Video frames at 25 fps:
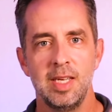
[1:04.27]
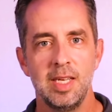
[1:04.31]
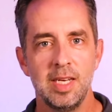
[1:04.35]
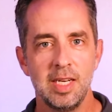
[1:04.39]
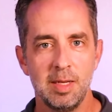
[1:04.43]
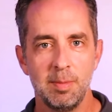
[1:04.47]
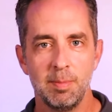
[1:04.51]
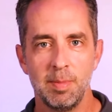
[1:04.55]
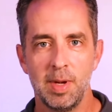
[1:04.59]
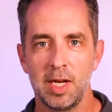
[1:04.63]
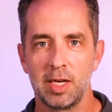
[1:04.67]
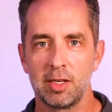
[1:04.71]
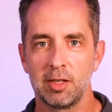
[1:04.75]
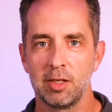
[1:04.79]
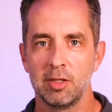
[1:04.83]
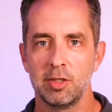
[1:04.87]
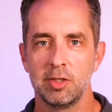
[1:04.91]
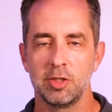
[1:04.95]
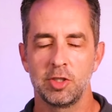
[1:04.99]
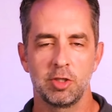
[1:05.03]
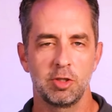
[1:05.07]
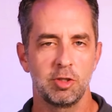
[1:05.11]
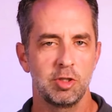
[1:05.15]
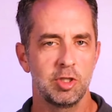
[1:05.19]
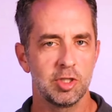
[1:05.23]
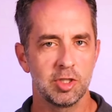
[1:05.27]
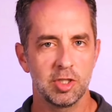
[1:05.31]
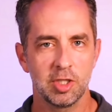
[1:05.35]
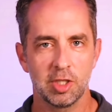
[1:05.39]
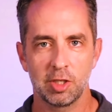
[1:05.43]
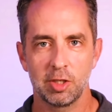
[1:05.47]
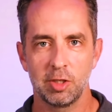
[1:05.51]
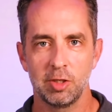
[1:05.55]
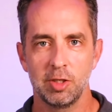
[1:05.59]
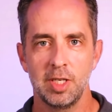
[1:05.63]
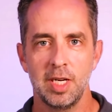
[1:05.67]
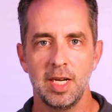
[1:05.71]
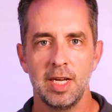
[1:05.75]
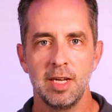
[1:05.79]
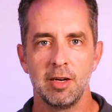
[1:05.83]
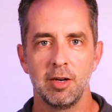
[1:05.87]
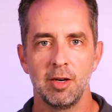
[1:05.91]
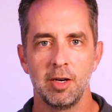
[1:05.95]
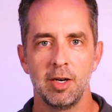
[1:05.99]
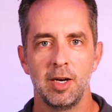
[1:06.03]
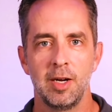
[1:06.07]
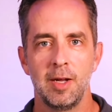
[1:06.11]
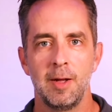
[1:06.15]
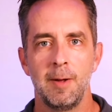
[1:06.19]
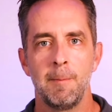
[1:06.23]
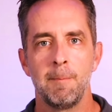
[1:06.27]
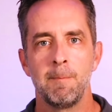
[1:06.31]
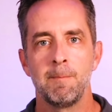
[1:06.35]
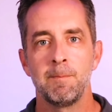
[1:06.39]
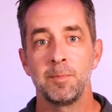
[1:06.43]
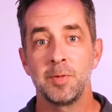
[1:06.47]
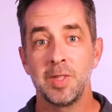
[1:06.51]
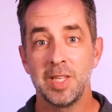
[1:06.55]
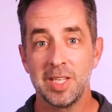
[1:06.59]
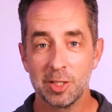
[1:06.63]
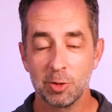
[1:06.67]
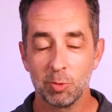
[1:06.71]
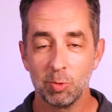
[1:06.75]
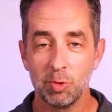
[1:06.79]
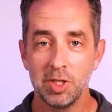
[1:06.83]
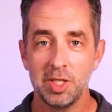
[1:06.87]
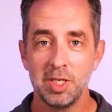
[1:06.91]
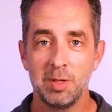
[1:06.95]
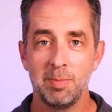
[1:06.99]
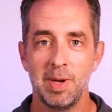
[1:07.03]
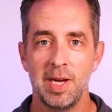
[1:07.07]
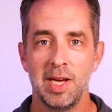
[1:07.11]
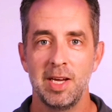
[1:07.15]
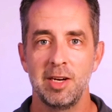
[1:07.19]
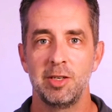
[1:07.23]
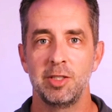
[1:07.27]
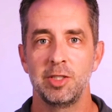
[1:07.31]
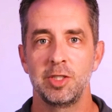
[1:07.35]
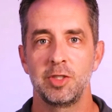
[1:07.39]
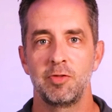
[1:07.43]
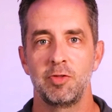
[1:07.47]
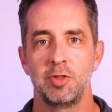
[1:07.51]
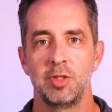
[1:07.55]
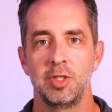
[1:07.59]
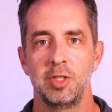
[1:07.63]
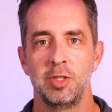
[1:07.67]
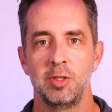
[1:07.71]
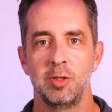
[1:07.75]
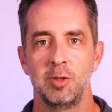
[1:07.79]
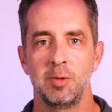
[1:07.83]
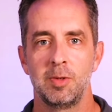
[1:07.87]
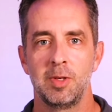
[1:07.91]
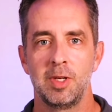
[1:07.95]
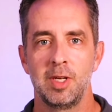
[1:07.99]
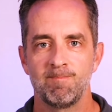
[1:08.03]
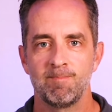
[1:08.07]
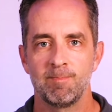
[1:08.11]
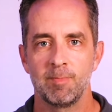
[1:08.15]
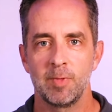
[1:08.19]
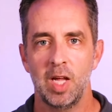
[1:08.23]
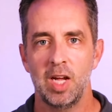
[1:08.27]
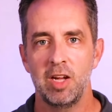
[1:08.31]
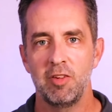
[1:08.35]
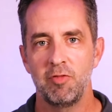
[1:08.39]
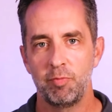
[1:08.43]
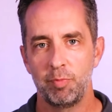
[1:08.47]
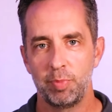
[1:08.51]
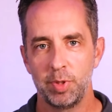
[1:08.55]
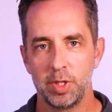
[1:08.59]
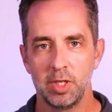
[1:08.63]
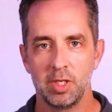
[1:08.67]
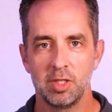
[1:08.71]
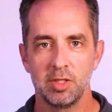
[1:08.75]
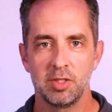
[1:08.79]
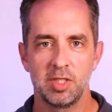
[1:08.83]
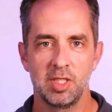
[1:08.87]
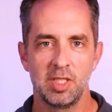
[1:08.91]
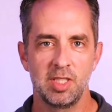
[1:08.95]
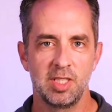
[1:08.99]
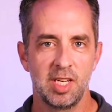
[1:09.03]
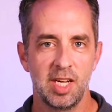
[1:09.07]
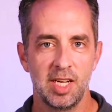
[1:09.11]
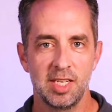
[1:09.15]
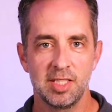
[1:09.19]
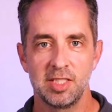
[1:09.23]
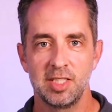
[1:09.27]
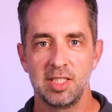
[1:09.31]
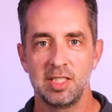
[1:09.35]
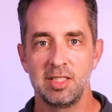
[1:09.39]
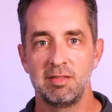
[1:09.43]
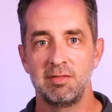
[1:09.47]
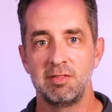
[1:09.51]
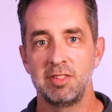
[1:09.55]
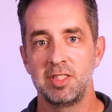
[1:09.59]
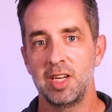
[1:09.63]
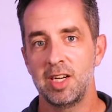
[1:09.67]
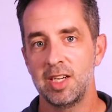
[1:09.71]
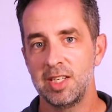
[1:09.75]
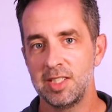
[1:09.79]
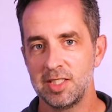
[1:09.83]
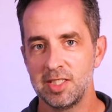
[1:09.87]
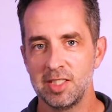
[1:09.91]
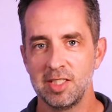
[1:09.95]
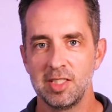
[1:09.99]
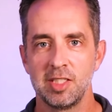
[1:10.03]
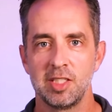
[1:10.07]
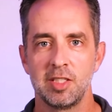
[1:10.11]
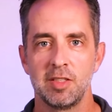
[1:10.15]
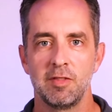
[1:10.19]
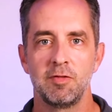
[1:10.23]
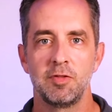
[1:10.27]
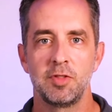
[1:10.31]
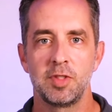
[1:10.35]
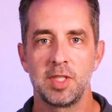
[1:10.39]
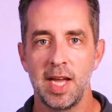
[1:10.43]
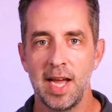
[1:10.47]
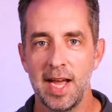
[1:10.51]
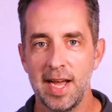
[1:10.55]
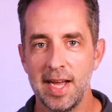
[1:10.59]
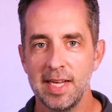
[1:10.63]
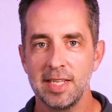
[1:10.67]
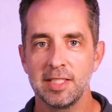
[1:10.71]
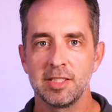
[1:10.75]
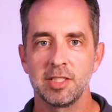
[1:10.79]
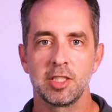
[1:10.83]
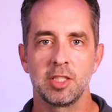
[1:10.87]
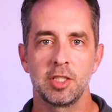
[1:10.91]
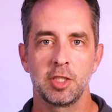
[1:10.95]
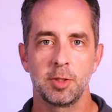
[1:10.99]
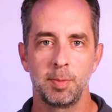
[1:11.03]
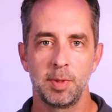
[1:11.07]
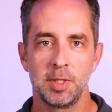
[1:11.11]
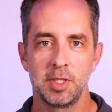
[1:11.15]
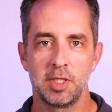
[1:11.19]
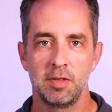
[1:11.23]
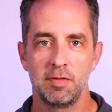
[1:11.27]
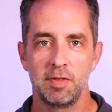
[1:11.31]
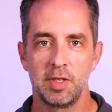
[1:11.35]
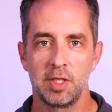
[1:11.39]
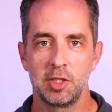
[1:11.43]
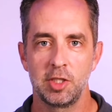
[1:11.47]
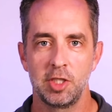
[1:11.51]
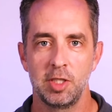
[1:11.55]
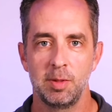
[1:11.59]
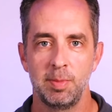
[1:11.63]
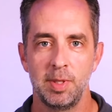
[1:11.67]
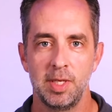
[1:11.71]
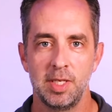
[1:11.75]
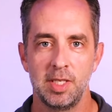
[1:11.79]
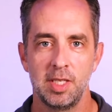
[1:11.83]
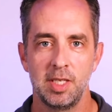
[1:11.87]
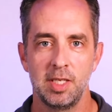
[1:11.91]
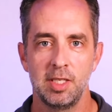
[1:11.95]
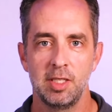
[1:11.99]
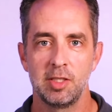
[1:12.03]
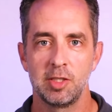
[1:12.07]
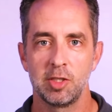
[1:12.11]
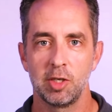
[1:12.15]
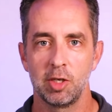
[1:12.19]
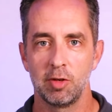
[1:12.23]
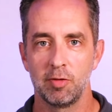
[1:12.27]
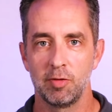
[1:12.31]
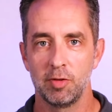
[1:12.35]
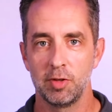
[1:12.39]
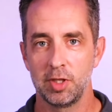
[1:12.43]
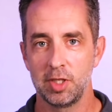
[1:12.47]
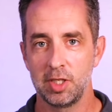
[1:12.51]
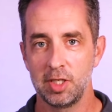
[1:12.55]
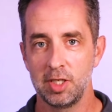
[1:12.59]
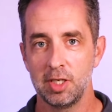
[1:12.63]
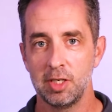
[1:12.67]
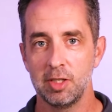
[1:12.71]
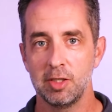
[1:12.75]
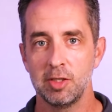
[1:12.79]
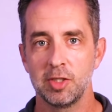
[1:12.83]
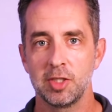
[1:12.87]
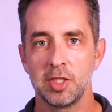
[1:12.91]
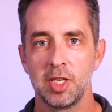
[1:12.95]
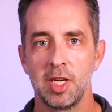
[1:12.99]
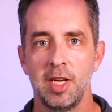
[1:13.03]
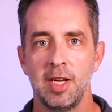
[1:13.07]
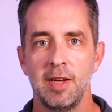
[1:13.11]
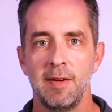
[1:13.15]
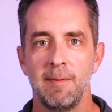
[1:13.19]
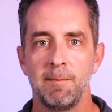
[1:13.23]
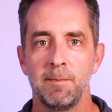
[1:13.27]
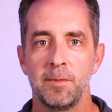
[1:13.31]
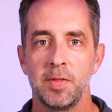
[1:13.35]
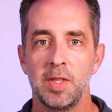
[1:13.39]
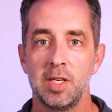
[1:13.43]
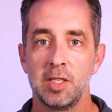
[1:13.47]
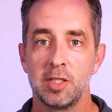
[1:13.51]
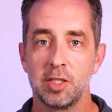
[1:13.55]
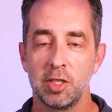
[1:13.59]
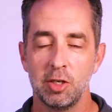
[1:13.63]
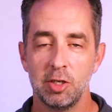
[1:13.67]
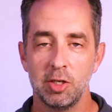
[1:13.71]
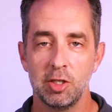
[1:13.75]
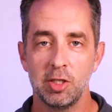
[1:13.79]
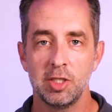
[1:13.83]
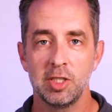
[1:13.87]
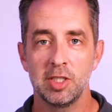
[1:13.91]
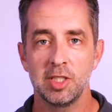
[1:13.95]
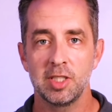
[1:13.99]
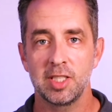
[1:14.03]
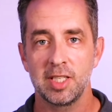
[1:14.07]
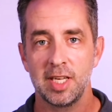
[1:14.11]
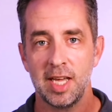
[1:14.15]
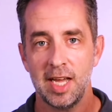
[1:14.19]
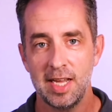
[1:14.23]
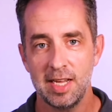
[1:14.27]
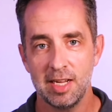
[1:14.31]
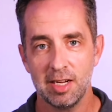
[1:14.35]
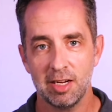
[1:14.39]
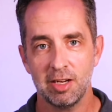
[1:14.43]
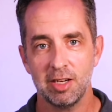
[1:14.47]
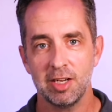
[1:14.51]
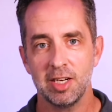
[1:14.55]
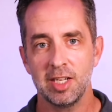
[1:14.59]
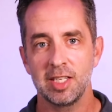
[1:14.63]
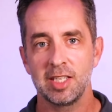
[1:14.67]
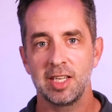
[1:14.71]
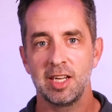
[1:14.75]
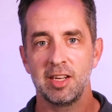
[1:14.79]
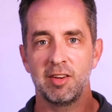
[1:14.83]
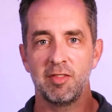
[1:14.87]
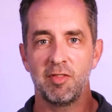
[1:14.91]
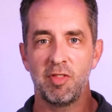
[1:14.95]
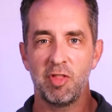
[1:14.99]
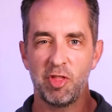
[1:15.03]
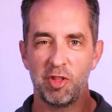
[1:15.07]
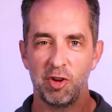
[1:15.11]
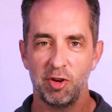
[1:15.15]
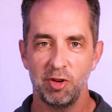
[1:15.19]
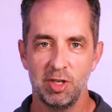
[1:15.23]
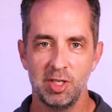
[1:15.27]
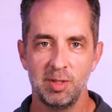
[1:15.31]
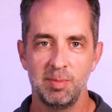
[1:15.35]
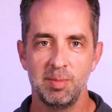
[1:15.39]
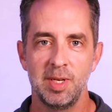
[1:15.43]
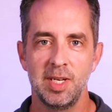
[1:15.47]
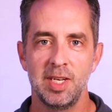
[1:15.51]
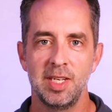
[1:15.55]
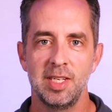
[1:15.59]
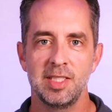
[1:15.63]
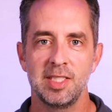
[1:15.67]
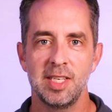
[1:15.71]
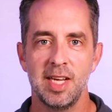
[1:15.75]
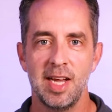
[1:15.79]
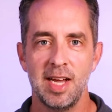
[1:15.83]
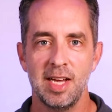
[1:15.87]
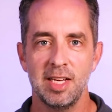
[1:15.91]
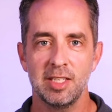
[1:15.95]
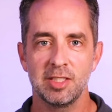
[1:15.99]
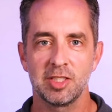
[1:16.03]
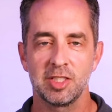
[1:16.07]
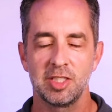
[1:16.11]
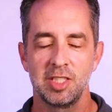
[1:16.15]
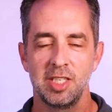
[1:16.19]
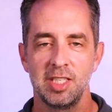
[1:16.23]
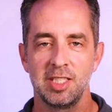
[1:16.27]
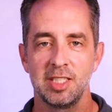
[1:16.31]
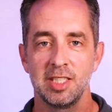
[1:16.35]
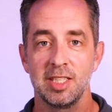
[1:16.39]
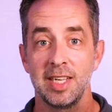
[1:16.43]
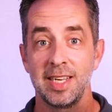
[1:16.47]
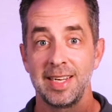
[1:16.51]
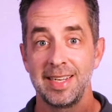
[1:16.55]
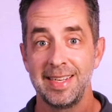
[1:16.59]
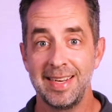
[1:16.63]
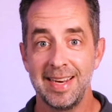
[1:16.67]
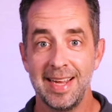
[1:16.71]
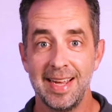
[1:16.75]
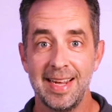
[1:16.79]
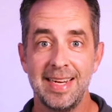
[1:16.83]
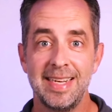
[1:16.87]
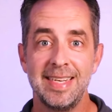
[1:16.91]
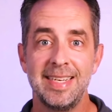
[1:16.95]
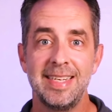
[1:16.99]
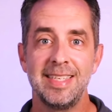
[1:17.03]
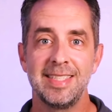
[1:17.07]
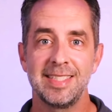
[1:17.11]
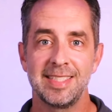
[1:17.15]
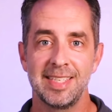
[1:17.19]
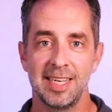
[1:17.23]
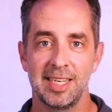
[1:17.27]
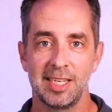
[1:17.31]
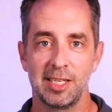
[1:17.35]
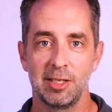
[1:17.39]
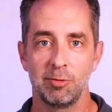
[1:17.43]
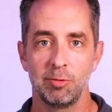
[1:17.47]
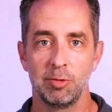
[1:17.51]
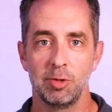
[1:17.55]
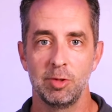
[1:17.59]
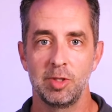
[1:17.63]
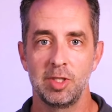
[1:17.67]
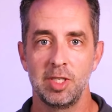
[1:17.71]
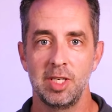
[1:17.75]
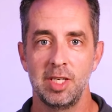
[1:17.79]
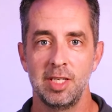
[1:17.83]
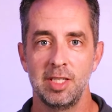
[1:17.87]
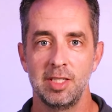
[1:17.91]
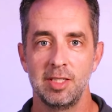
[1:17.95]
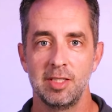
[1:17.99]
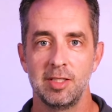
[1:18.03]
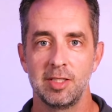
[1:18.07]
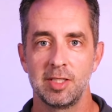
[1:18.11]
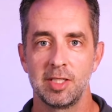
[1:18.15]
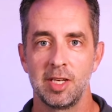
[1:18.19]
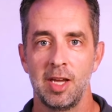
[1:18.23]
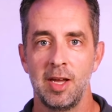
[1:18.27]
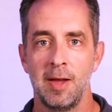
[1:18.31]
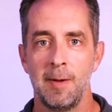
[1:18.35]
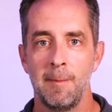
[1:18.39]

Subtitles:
indie makers, or just a creator, this really matters for you. I've built and tested dozens of task-specific GPTs over the years that turned chaotic kind of 30-minute tasks into like 90-second routines